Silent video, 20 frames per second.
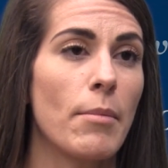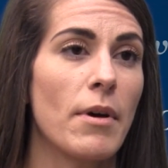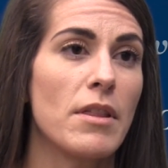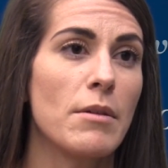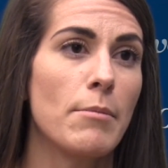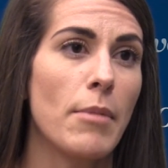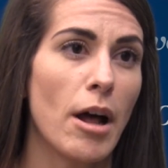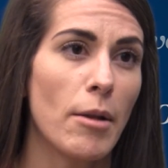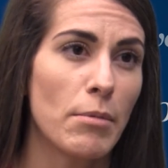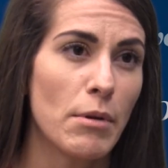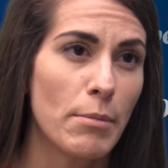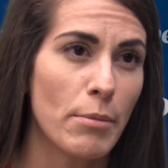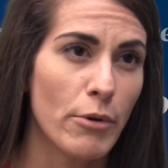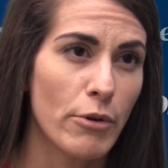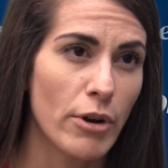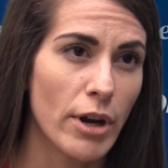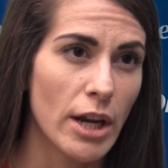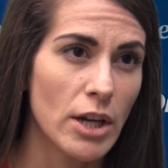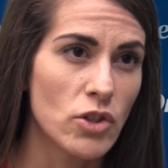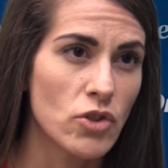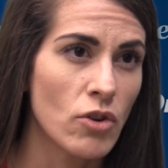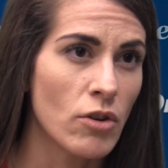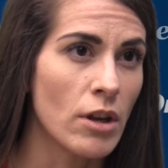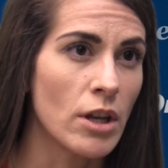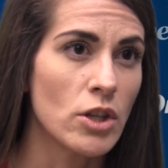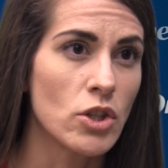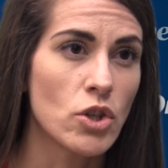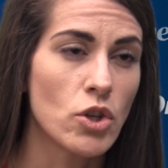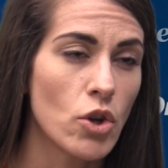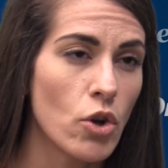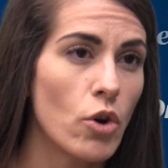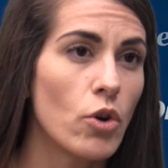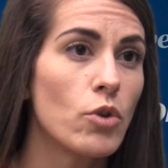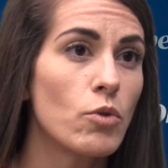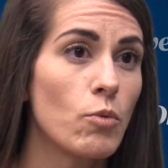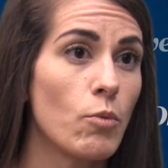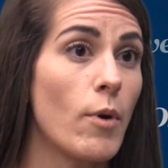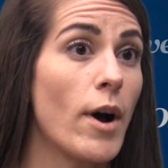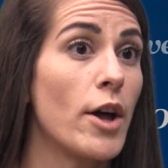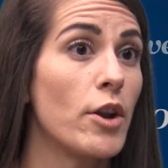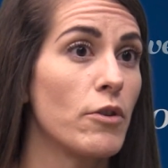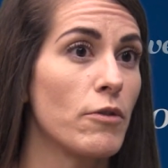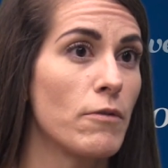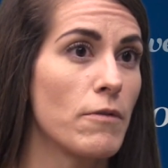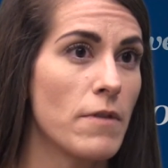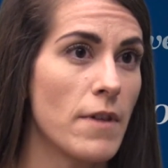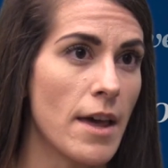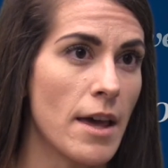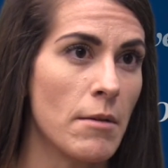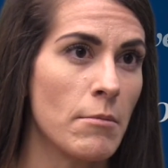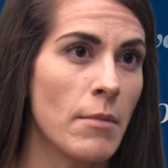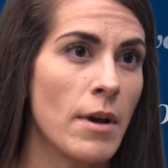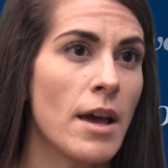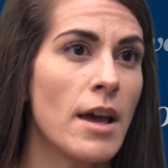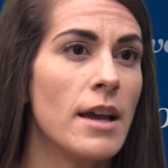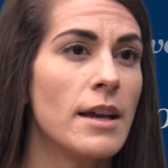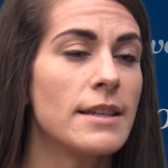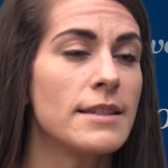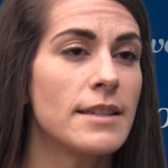but the bowel preparation is not one of them.